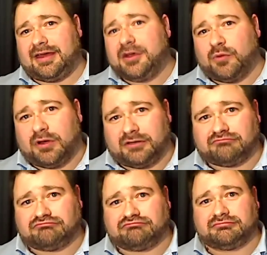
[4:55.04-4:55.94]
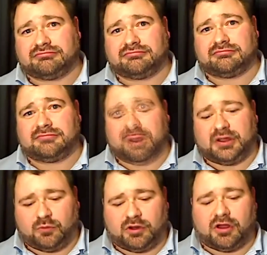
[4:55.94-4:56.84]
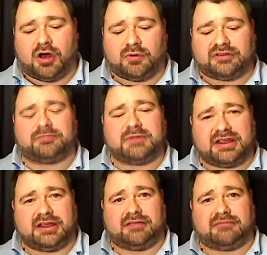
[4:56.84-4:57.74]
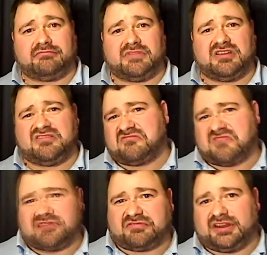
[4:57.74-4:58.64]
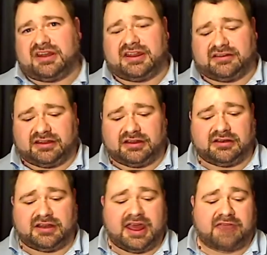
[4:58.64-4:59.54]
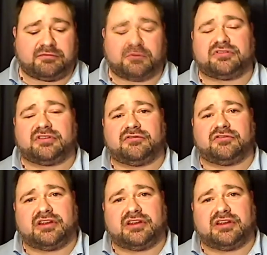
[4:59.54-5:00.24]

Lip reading: anyone, it will always be roughly 19.5% of